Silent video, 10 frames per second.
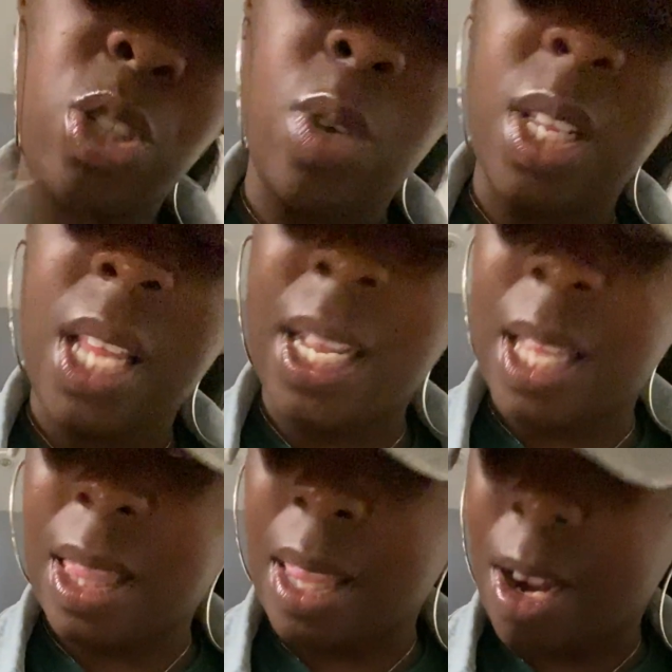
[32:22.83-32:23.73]
you to think
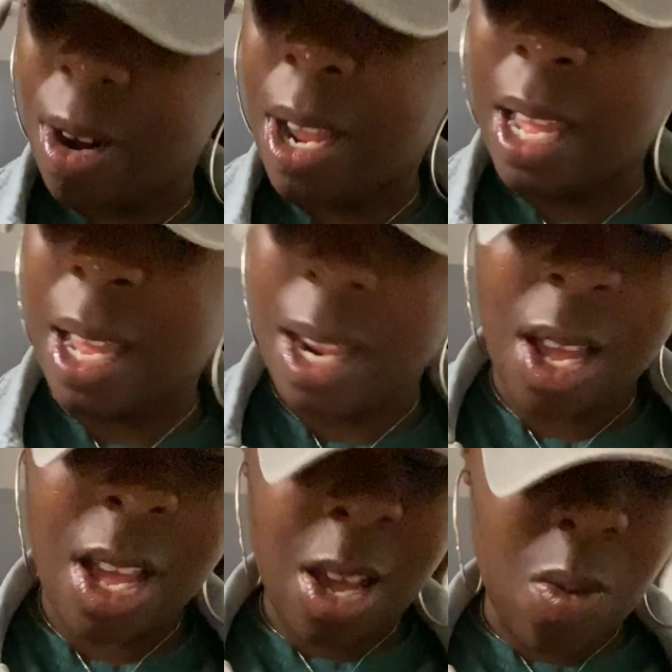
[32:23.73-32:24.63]
that they're it.
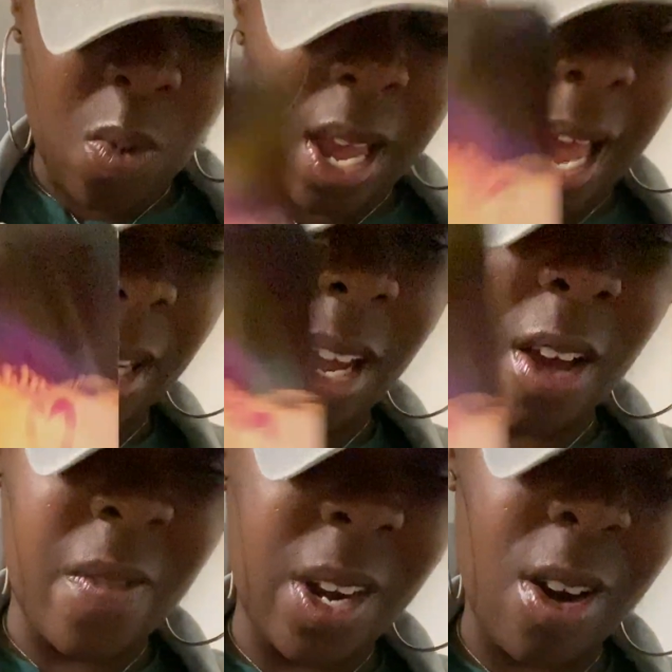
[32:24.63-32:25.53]
We got
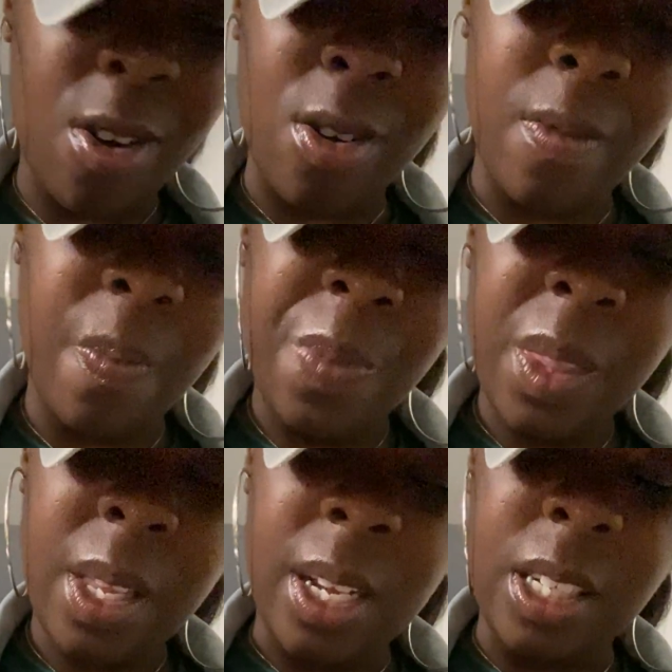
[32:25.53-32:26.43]
love and hurt.
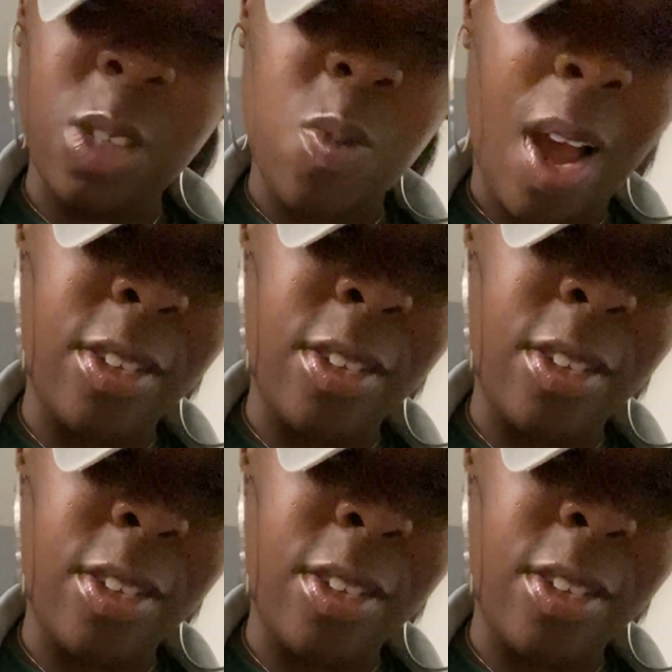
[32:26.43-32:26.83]
This is why you're